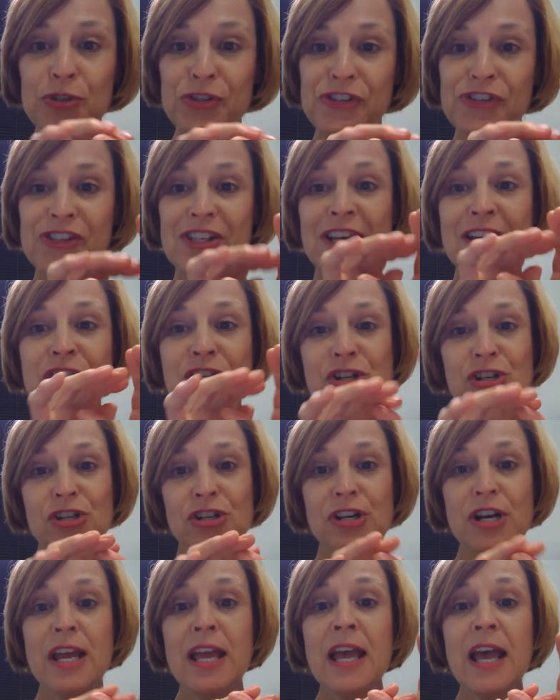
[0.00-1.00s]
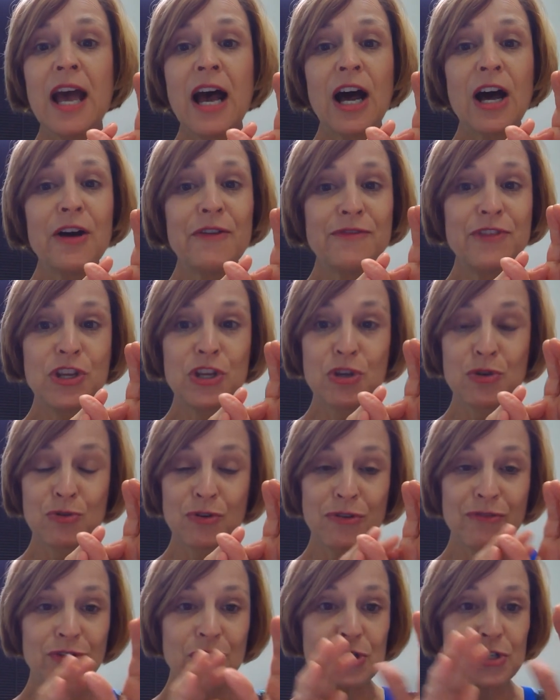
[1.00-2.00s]
center of the
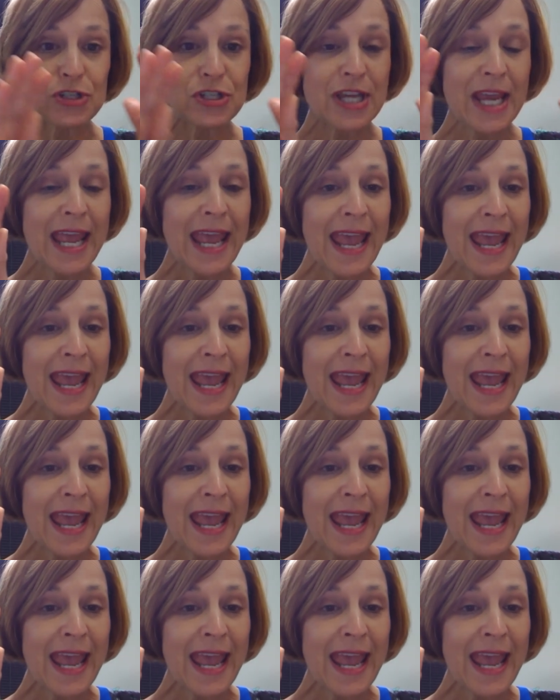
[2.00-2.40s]
universe,